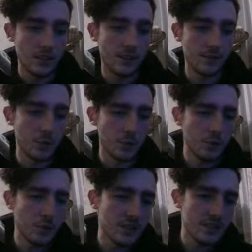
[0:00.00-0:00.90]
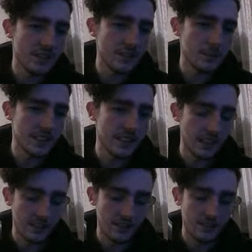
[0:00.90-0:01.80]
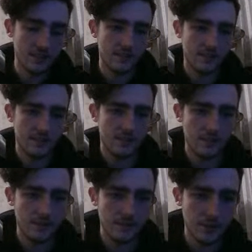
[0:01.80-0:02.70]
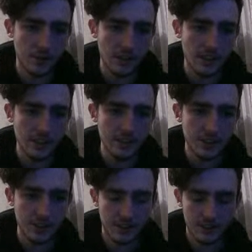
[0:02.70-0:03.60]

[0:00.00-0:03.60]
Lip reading: We want it to be a for each.